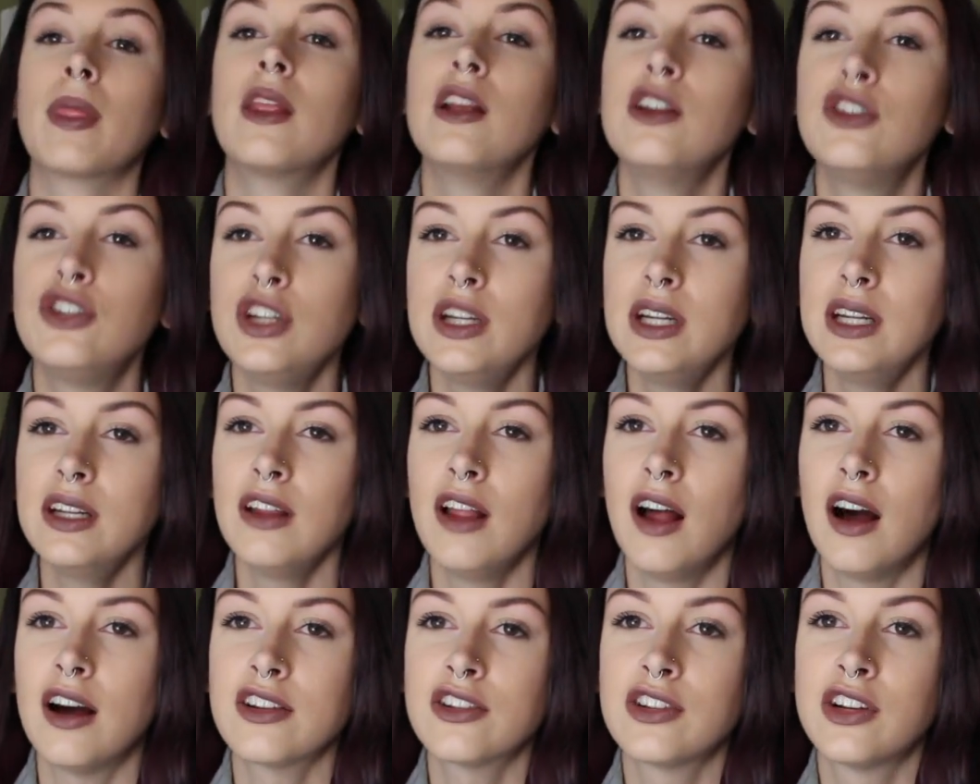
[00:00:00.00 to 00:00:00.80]
She
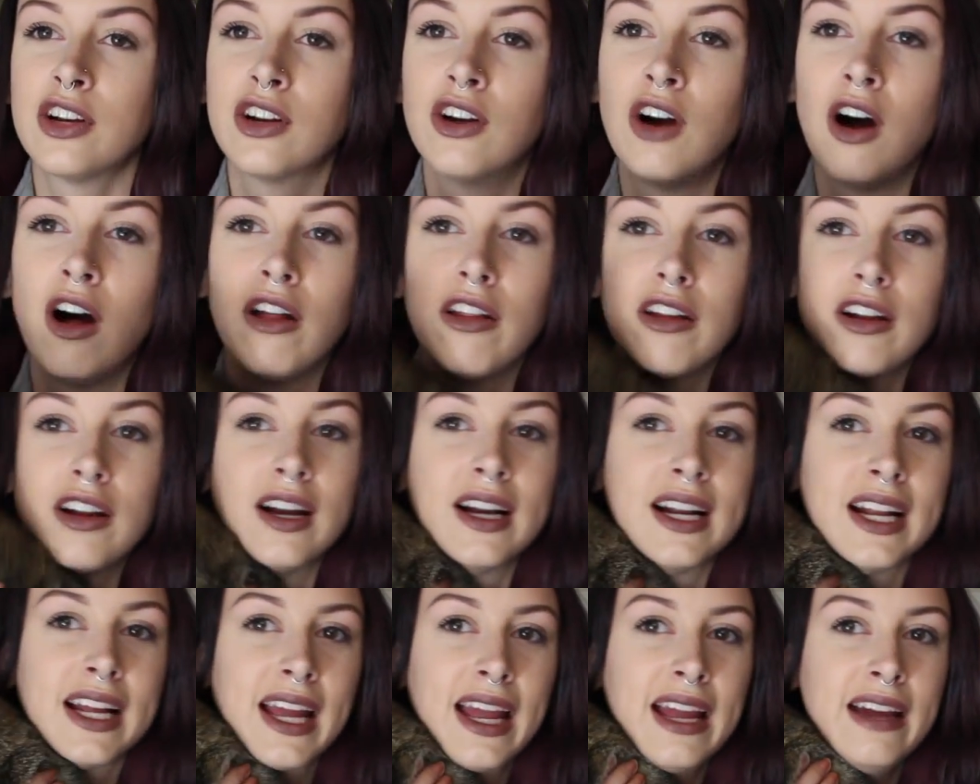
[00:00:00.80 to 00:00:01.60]
lost her collar
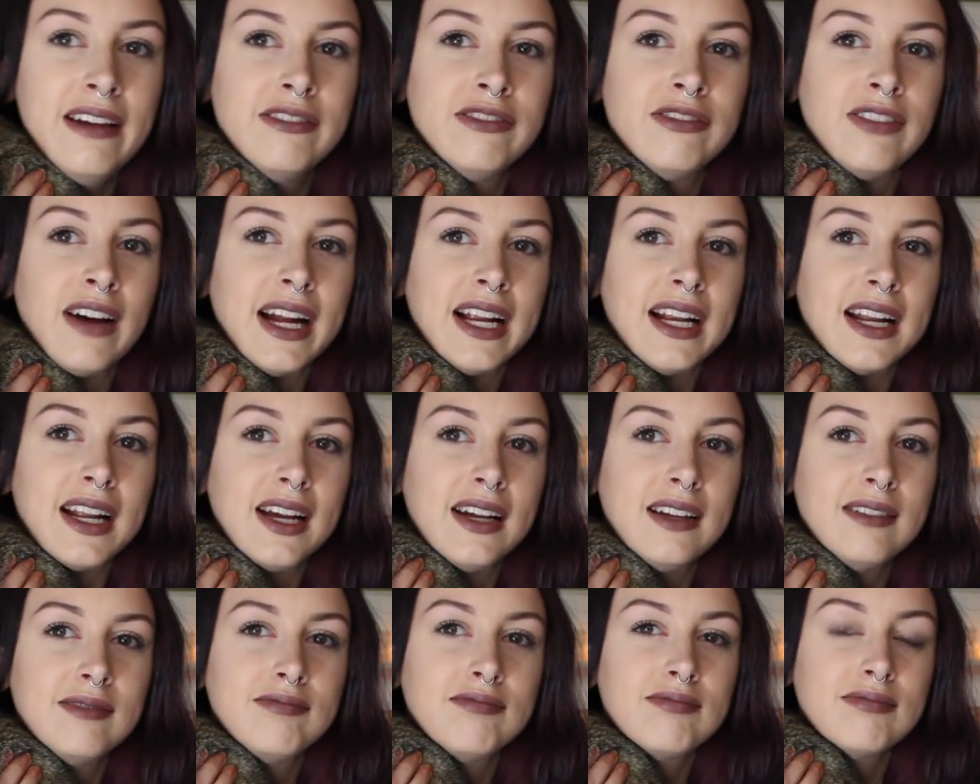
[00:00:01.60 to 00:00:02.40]
and I can't find
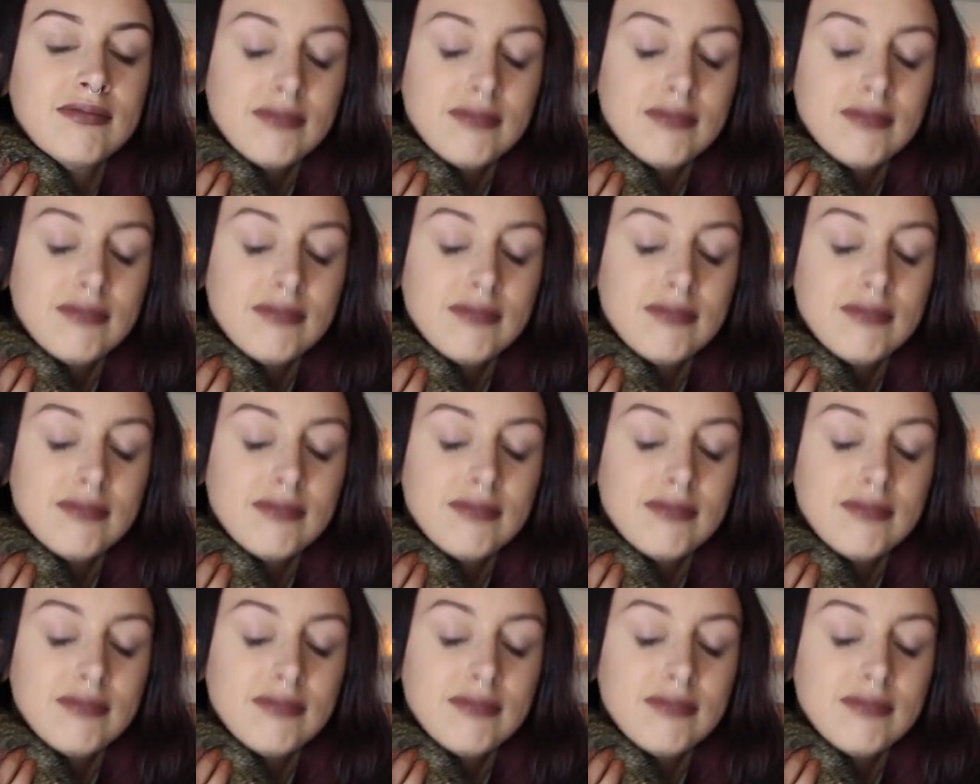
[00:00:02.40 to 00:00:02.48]
it.